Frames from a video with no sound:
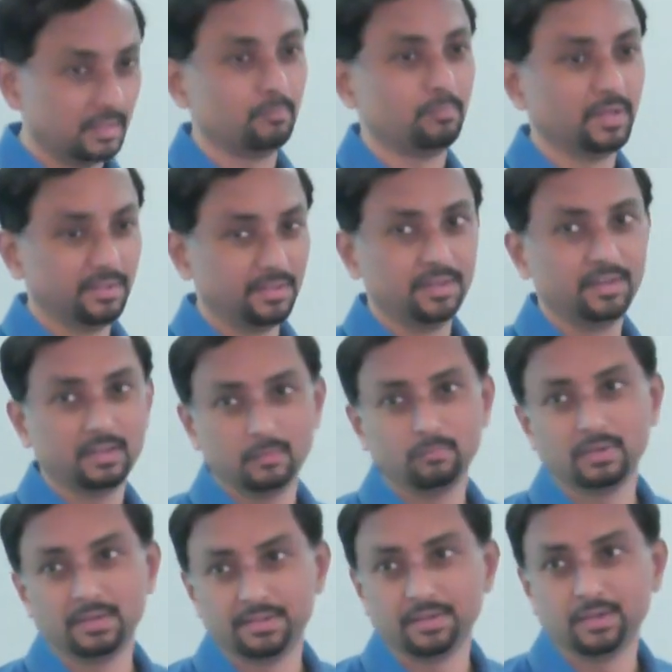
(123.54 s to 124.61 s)
Pleasant,
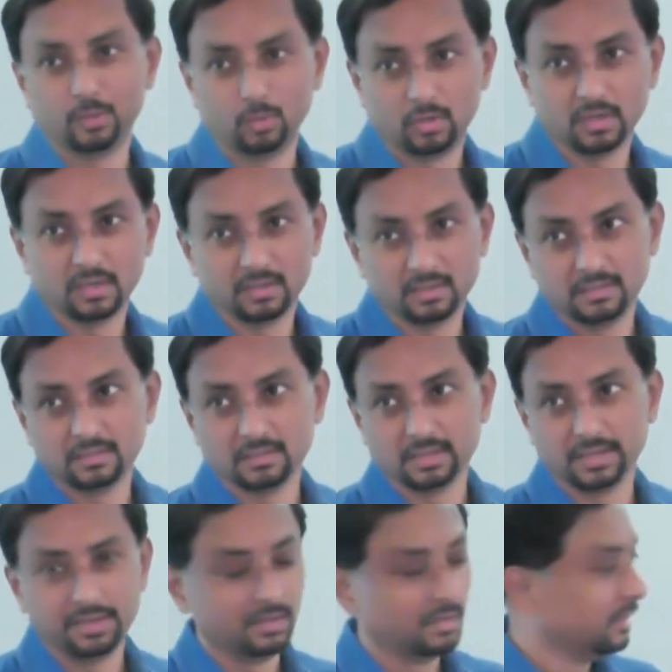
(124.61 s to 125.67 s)
unpleasant, neutral,
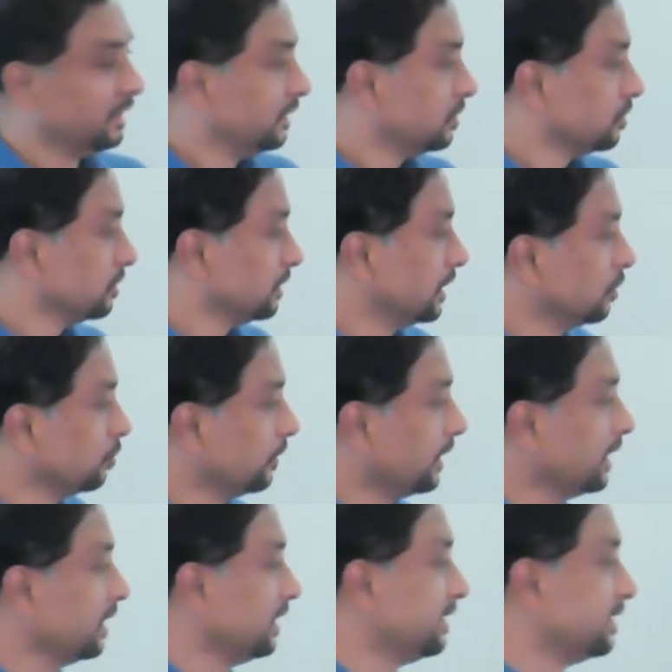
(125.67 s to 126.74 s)
right? So that is
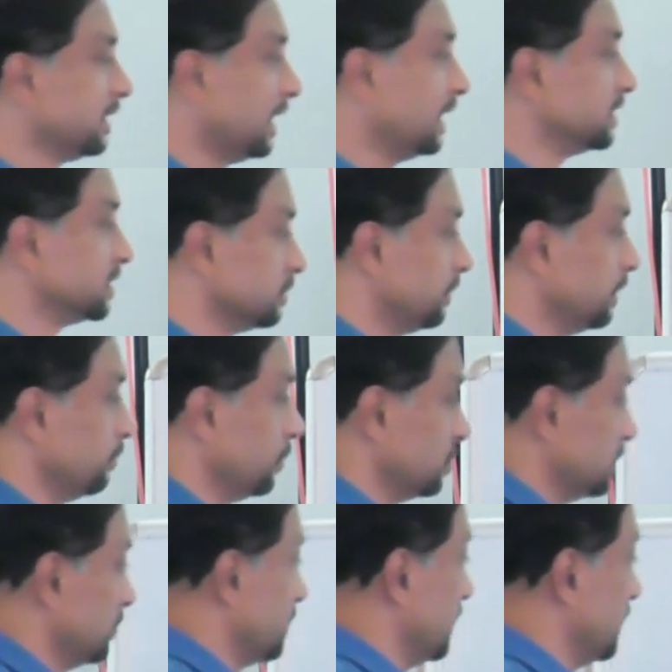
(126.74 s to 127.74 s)
where it starts, but most of